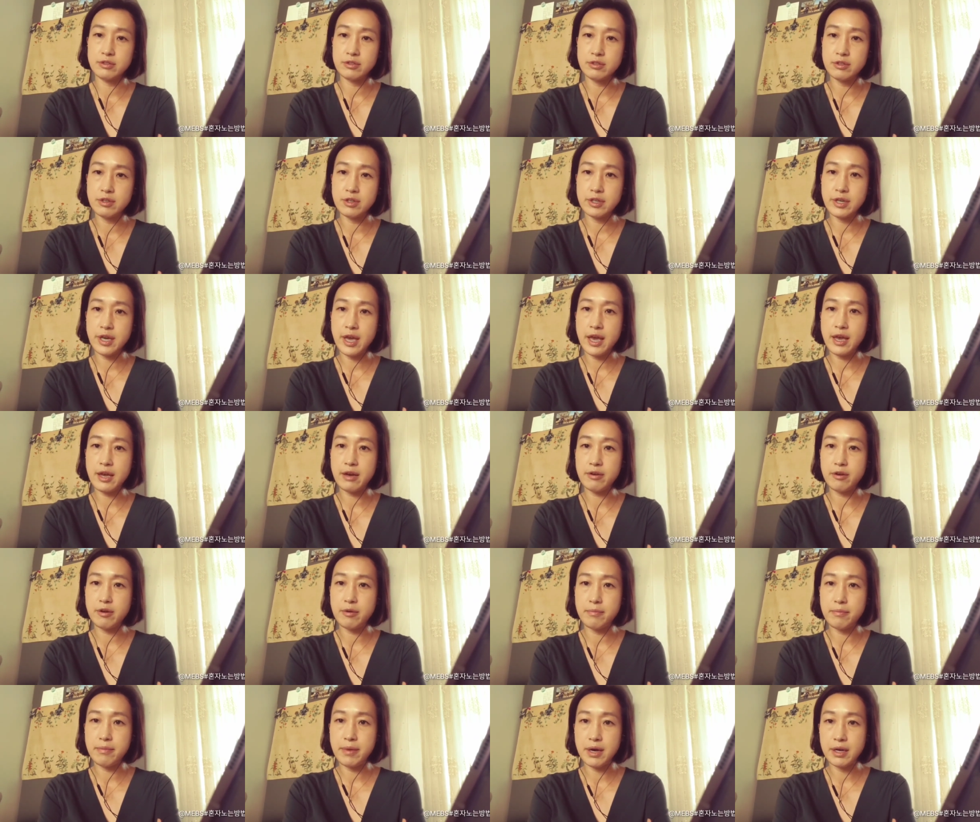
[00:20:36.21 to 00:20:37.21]
Luque
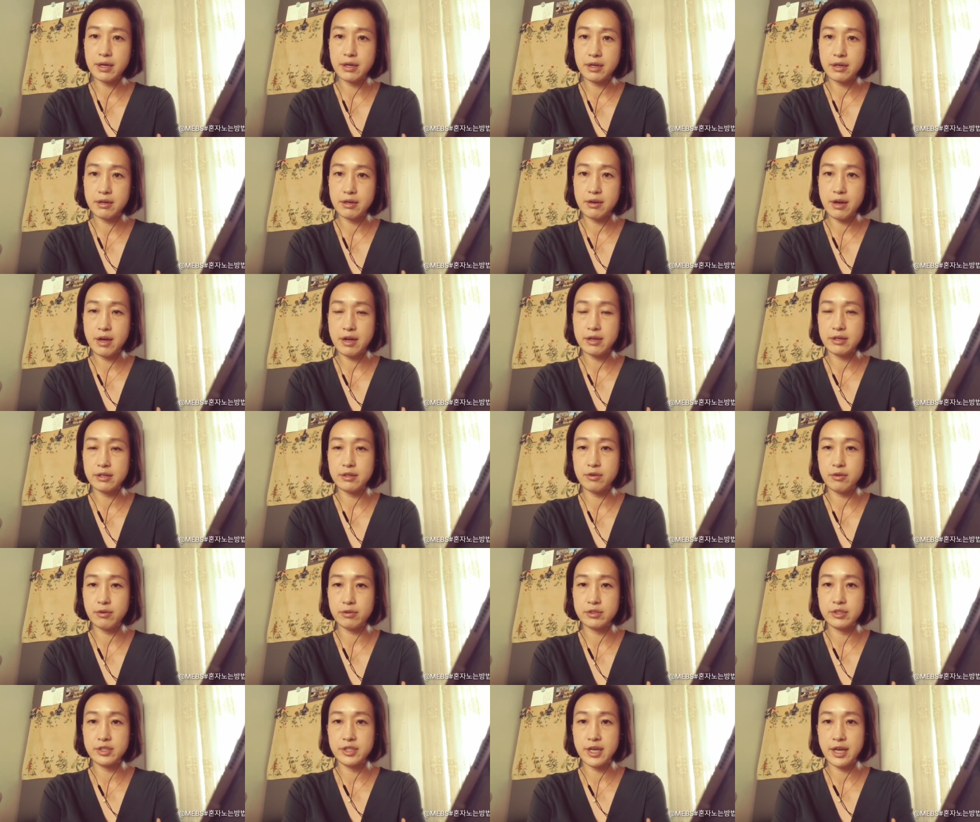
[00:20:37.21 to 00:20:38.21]
or Marco
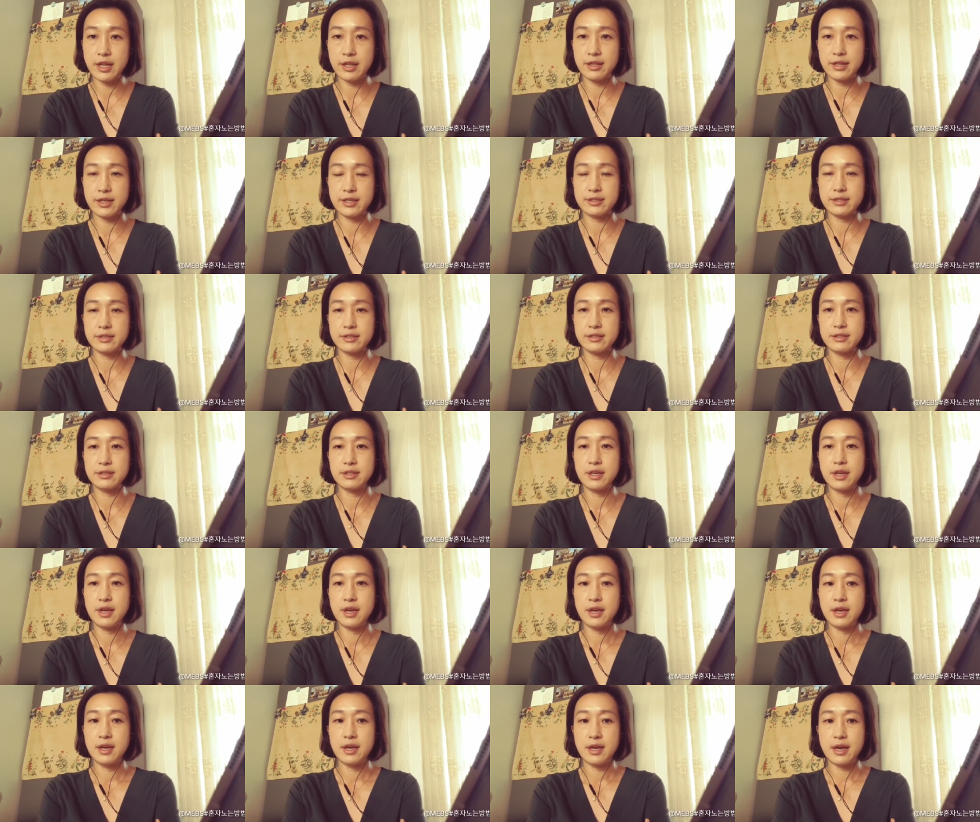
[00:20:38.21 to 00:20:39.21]
Gonzalez?
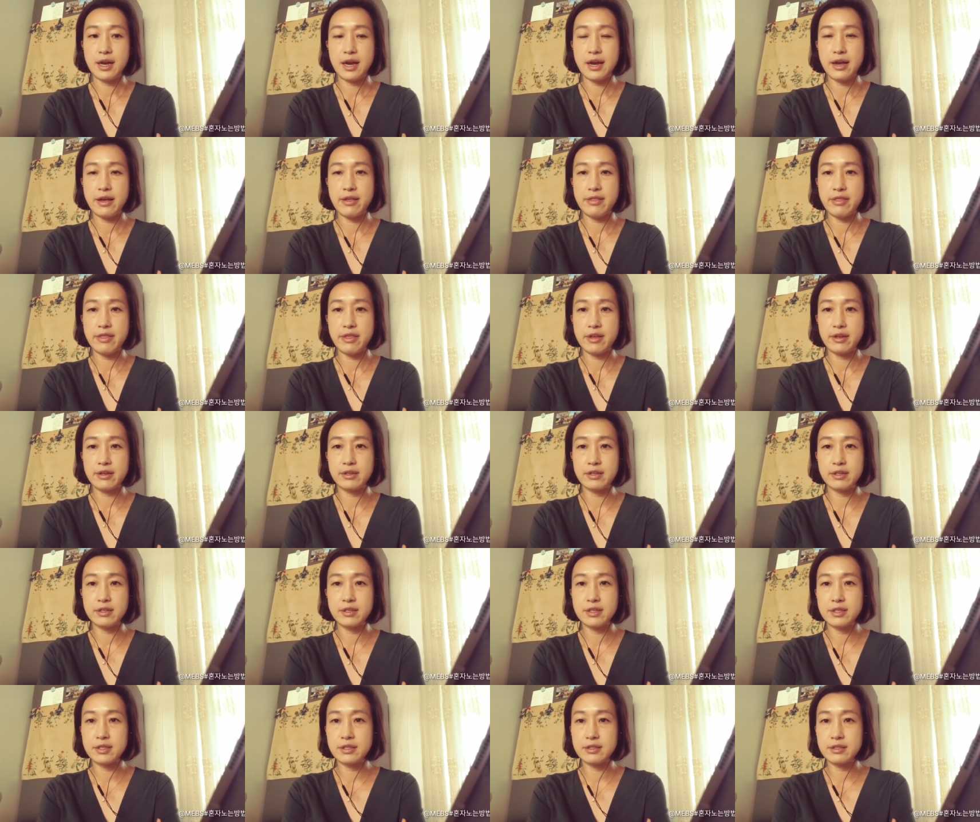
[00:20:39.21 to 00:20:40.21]
I think
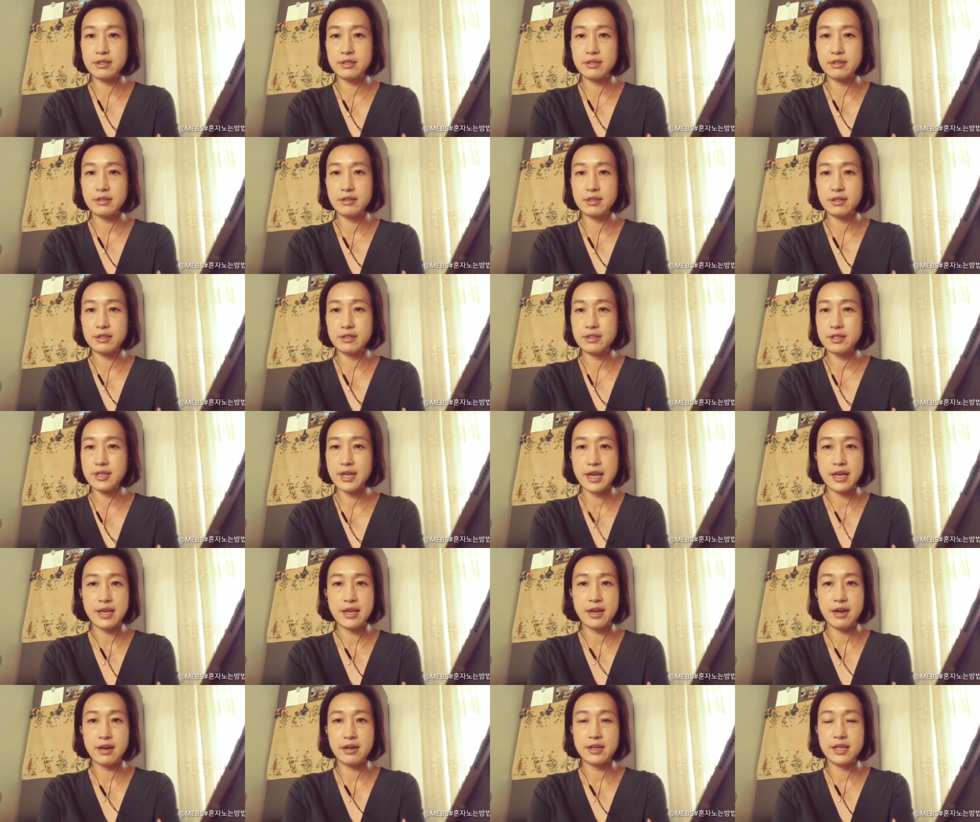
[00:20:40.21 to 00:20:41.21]

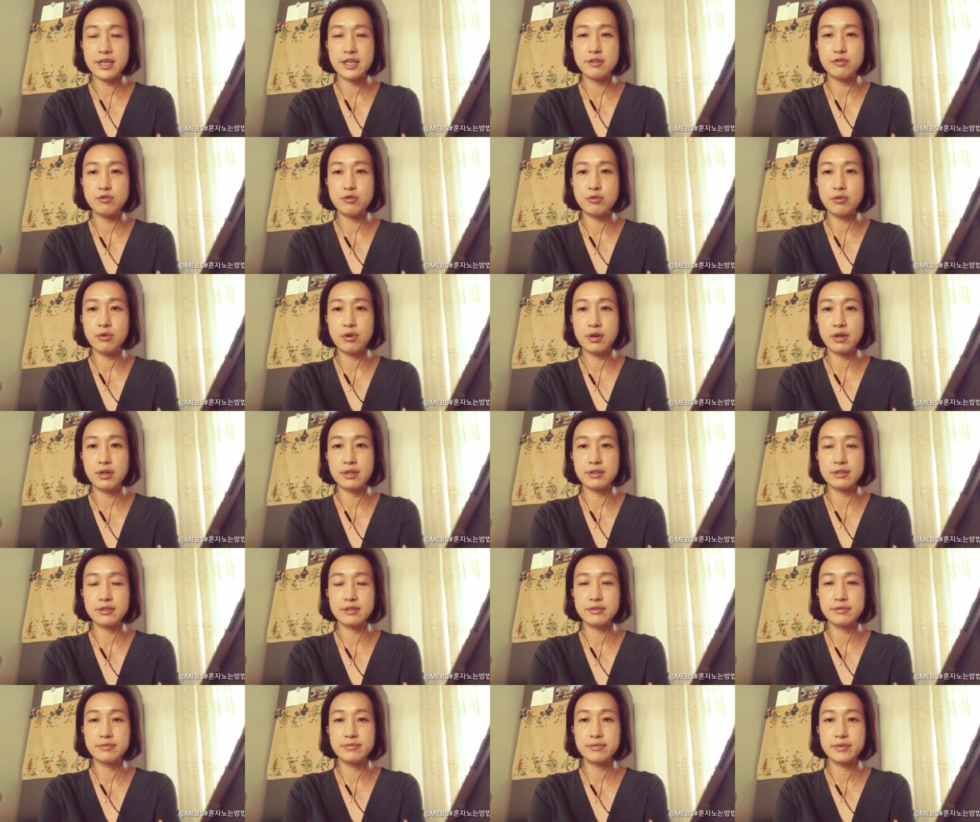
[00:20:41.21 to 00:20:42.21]
they are
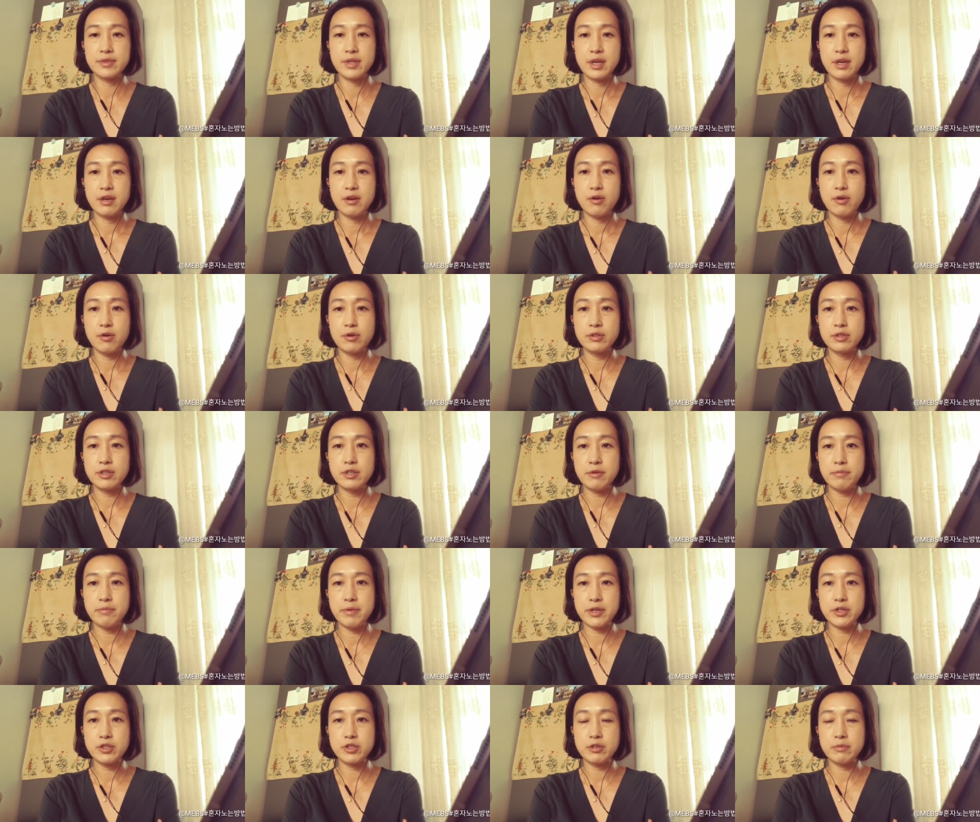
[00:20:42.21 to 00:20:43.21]
equal. On the
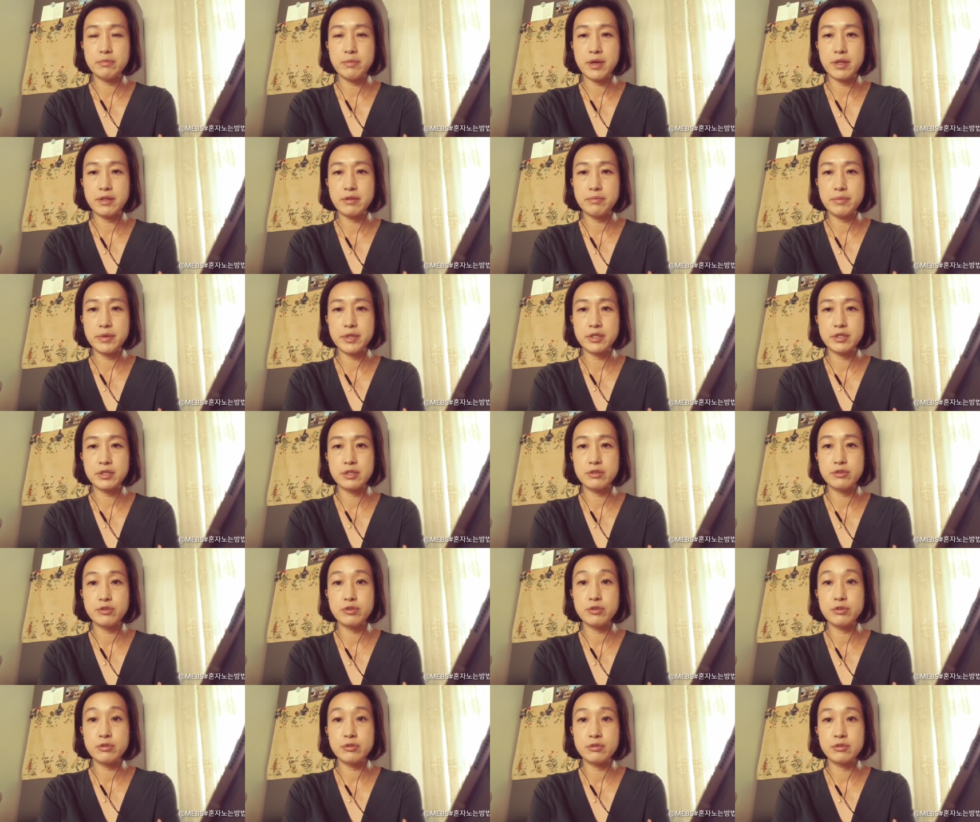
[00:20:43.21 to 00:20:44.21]
basement beats
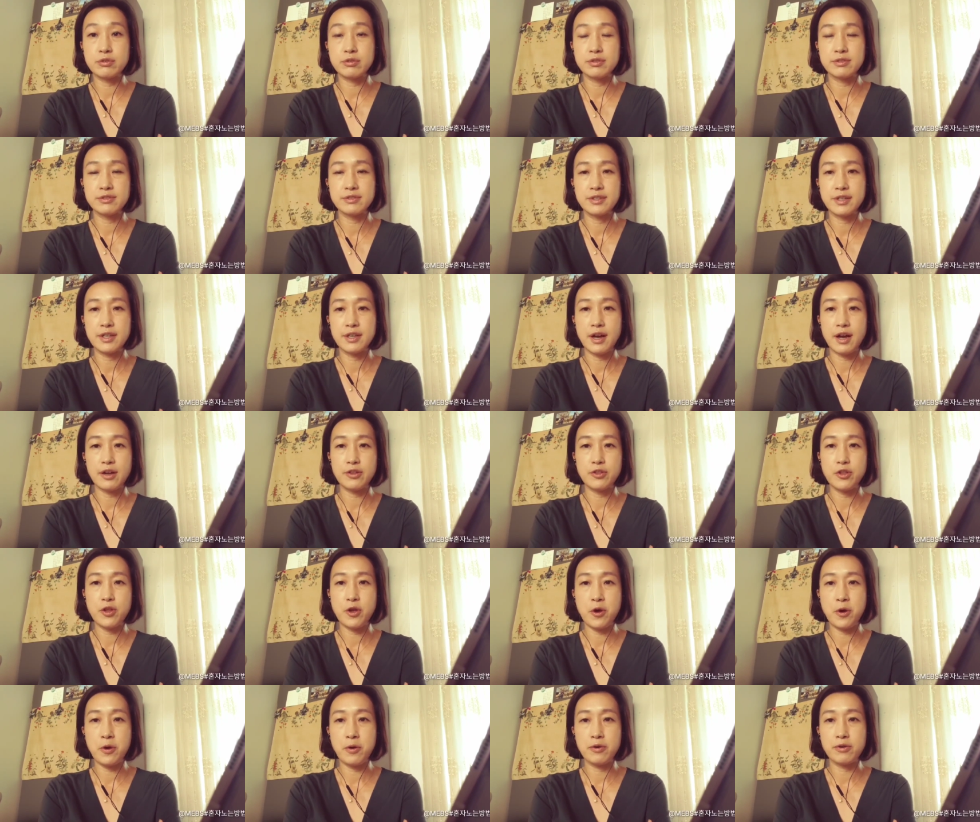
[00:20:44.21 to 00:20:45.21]
you?
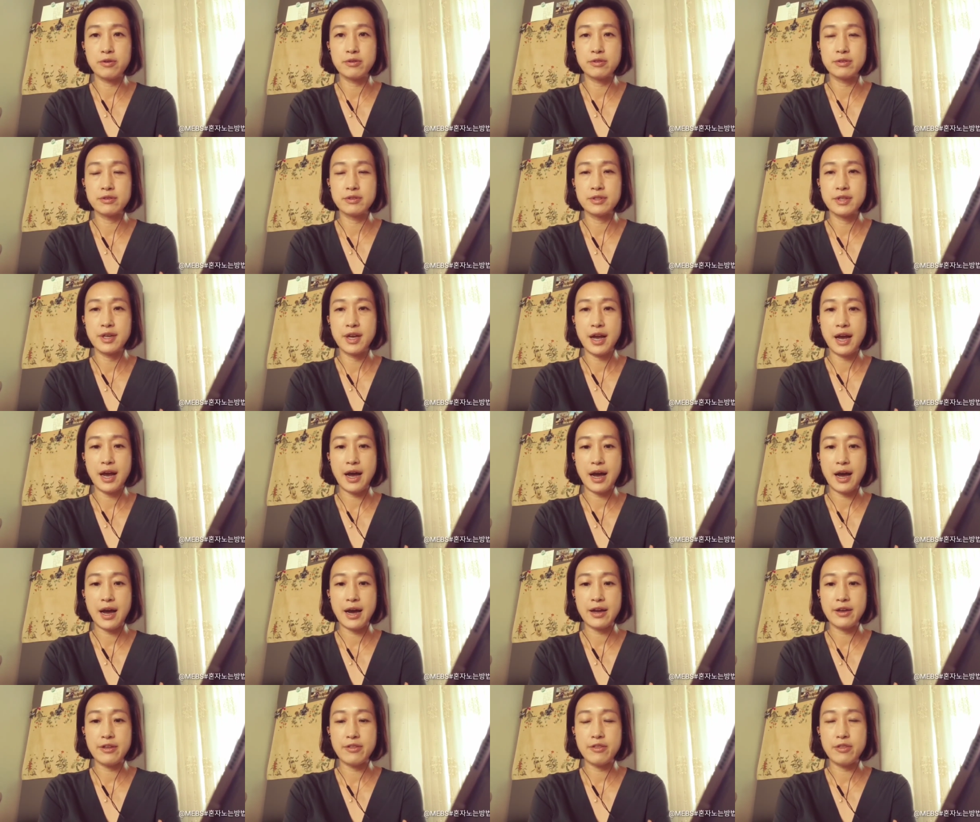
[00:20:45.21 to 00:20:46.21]
No,
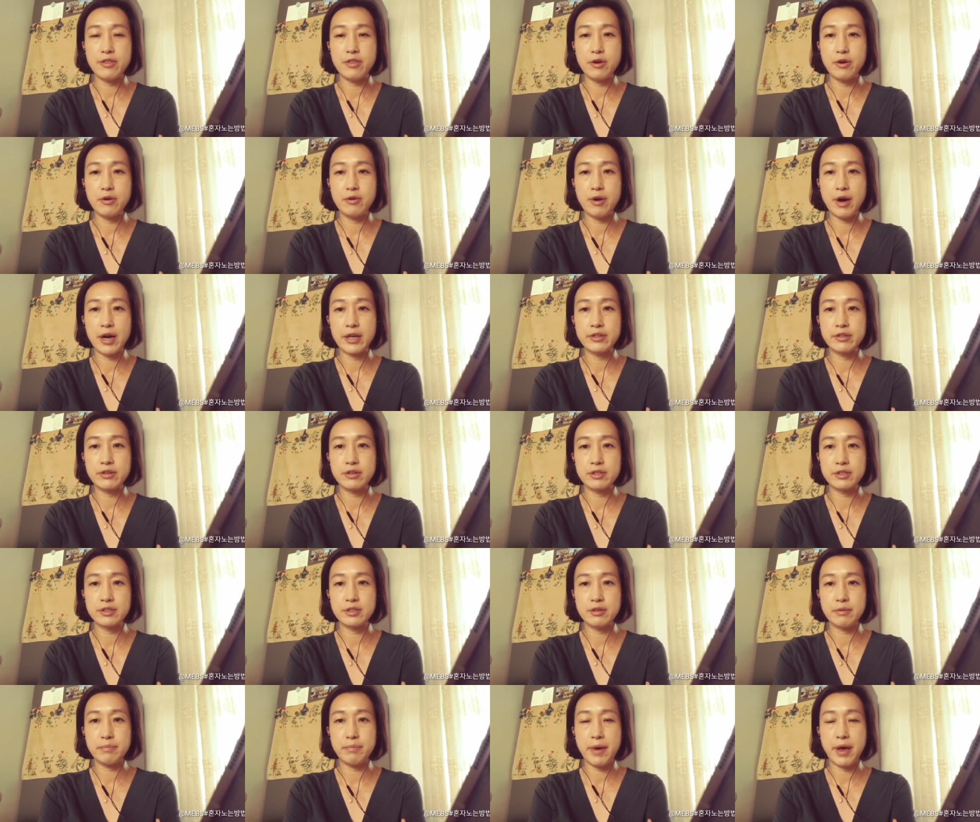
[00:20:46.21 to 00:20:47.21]
I know
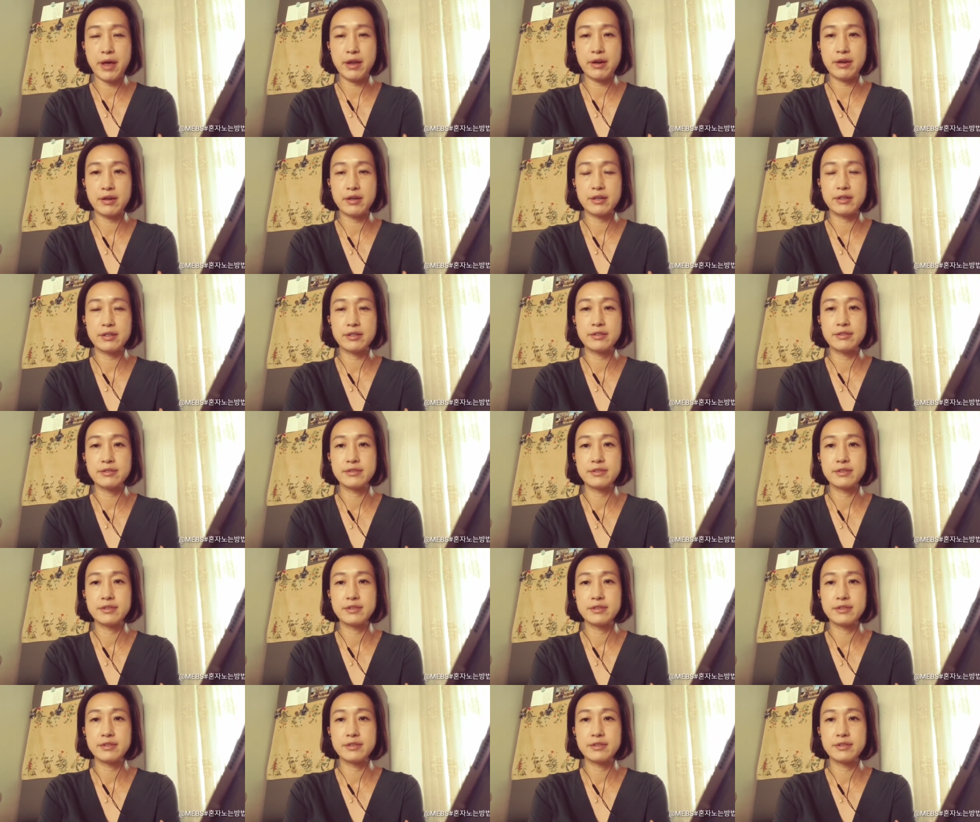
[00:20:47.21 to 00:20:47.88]
others the better.